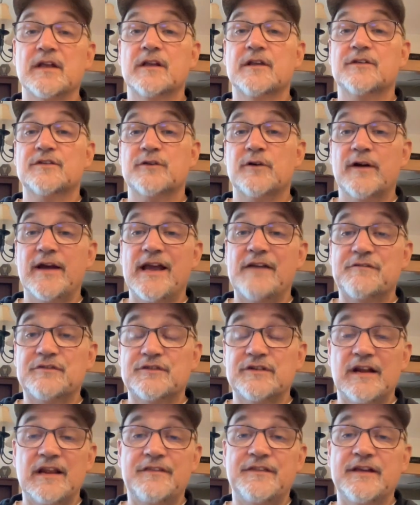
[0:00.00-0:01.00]
So hey, if
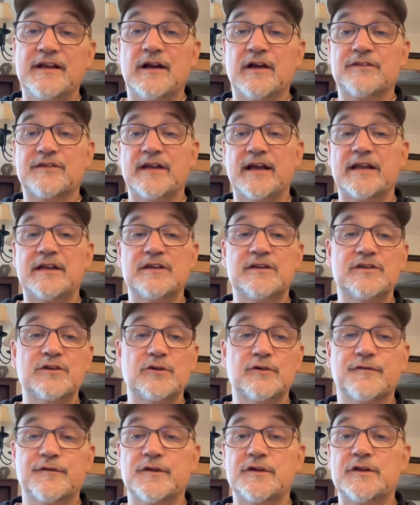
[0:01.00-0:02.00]
there's anything else I can
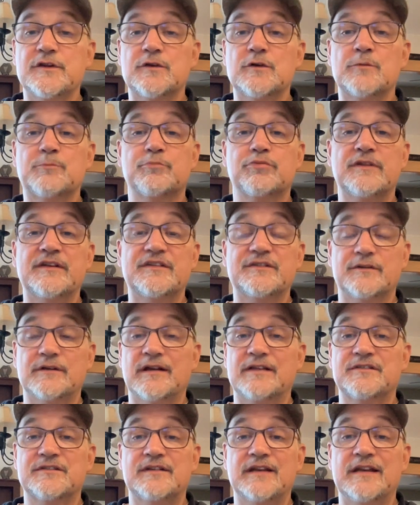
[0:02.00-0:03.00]
do for you, please don't
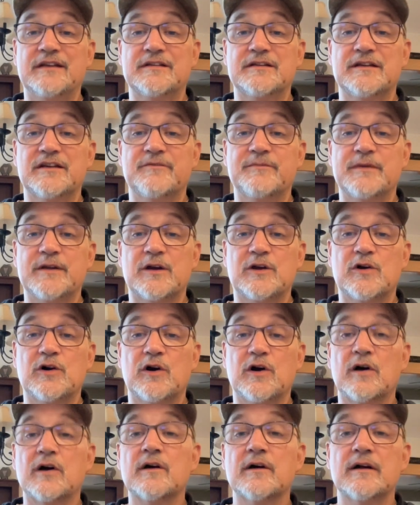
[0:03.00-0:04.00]
hesitate to give me a
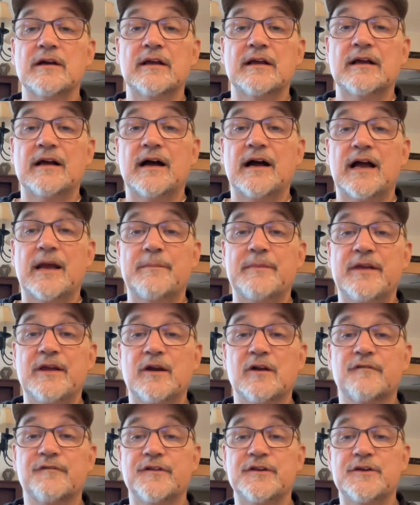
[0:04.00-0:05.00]
call. I'm
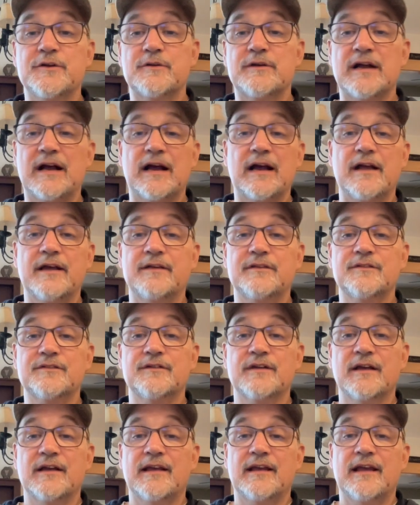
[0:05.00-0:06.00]
here for you
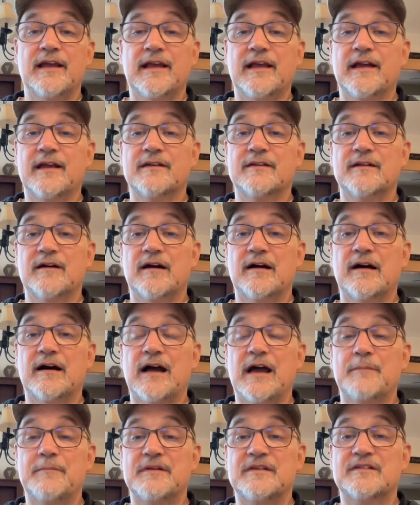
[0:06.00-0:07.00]
guys, And
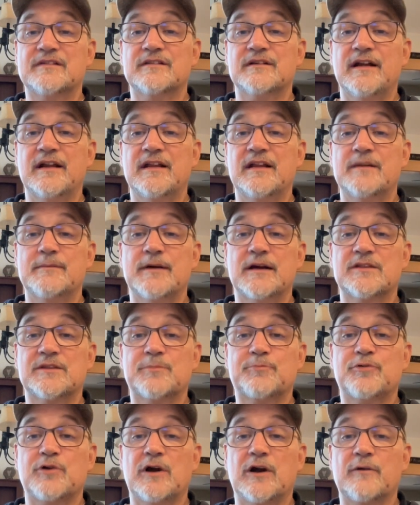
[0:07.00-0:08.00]
I'm excited about
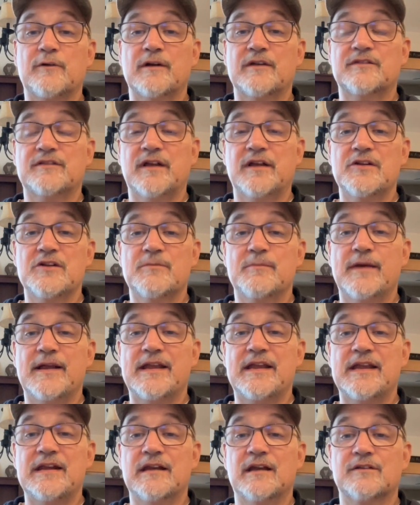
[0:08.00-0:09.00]
the progress that you're
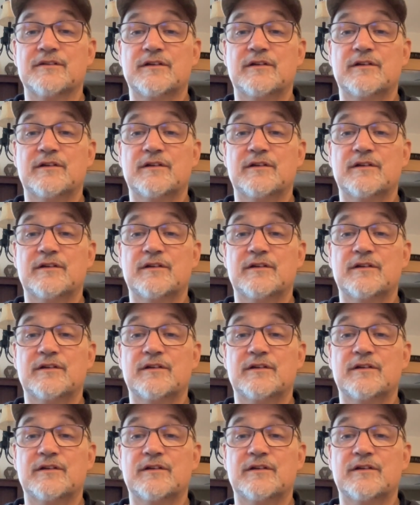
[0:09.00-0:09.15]
making as a